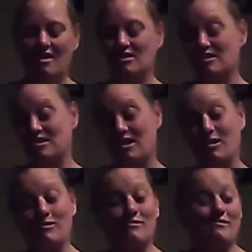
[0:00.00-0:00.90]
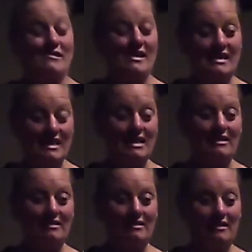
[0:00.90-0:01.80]
So I did it.
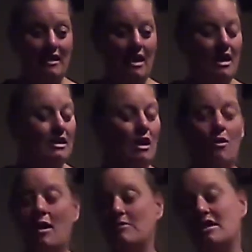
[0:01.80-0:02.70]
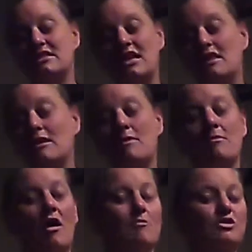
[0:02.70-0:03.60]
Now, I'm not saying that my
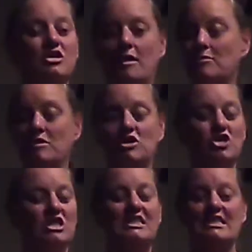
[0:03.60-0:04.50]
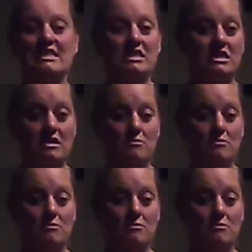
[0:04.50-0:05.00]
mom shamed me. She didn't.